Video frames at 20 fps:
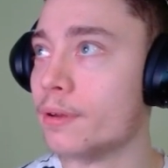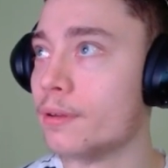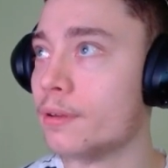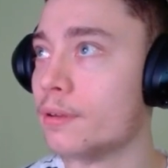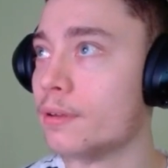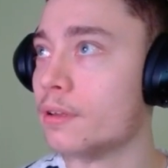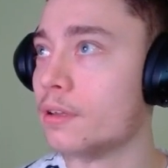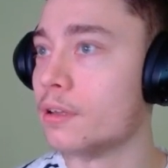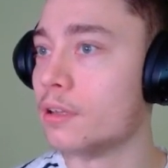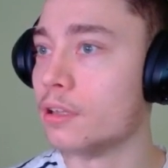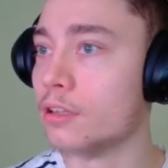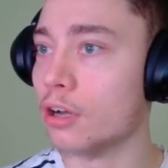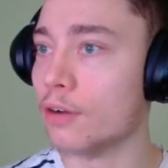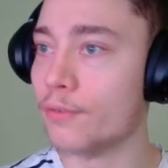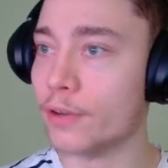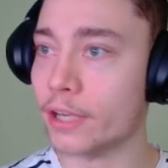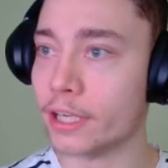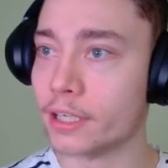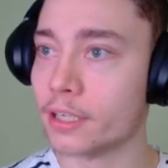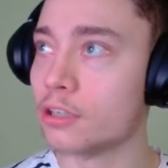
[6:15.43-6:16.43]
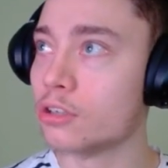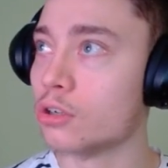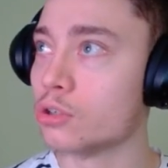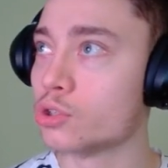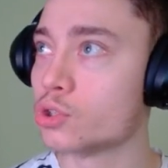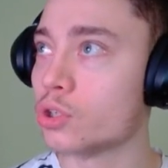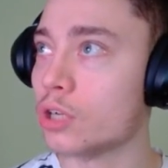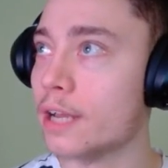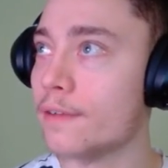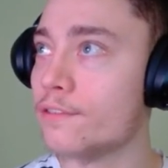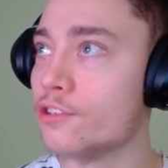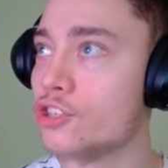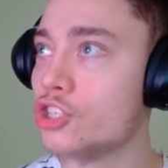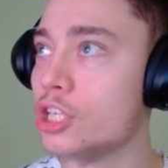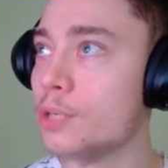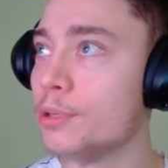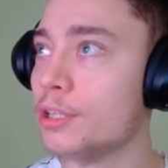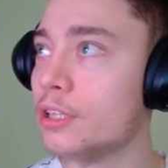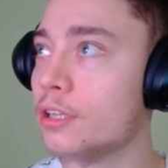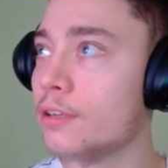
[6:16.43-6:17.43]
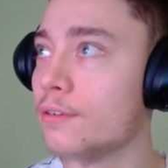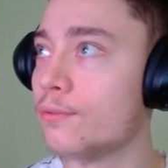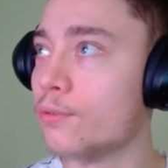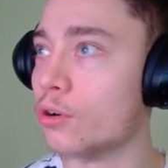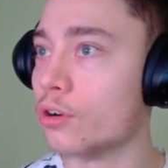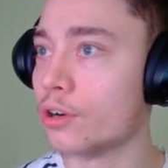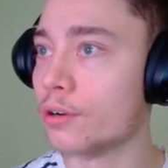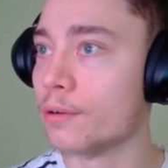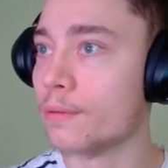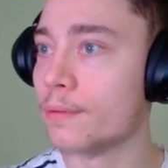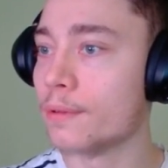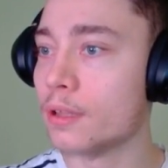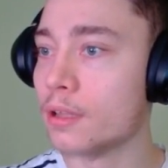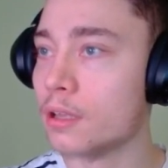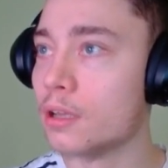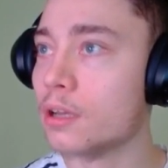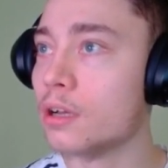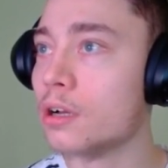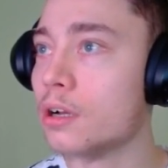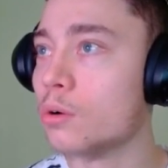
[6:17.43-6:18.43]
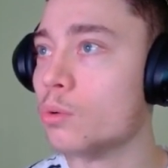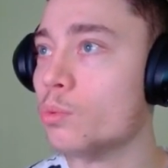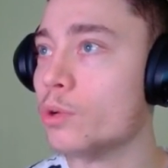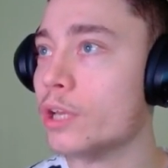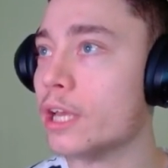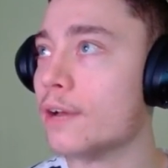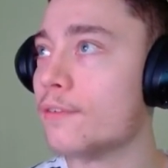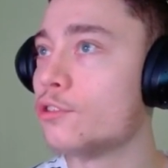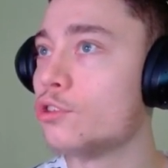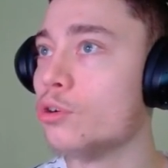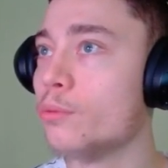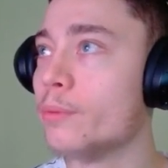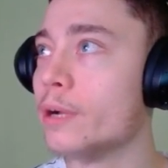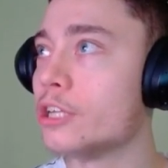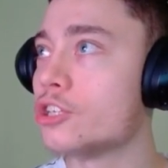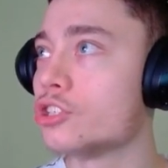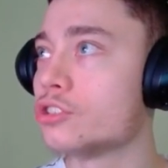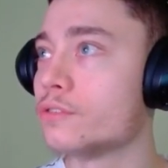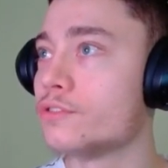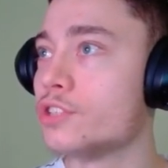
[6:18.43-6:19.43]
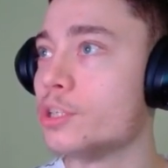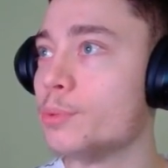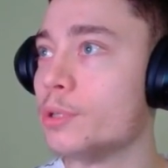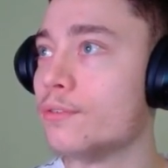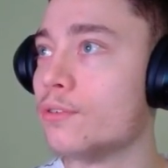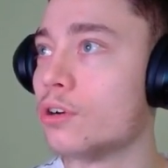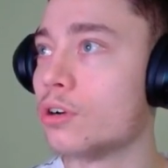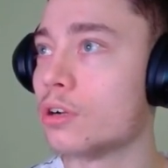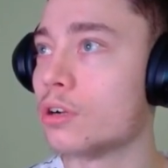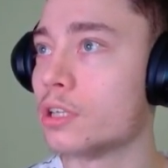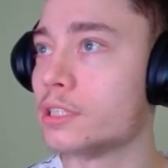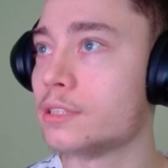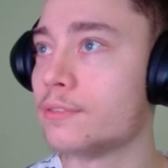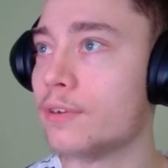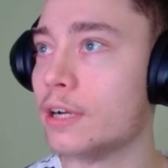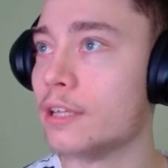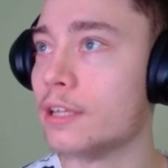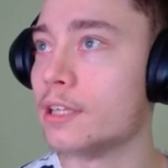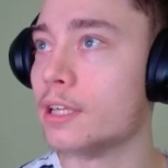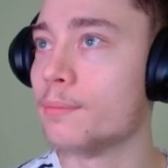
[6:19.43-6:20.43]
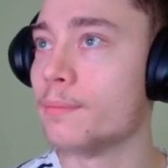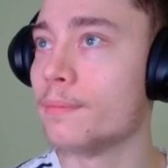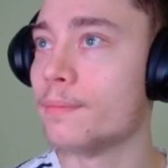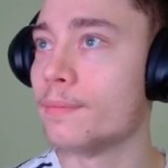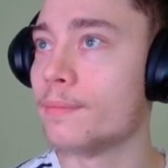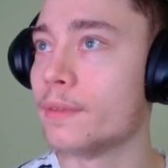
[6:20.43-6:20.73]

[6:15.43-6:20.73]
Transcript: nothing. Control F, G P T four. We have two mentions of G P T four. Let's find them.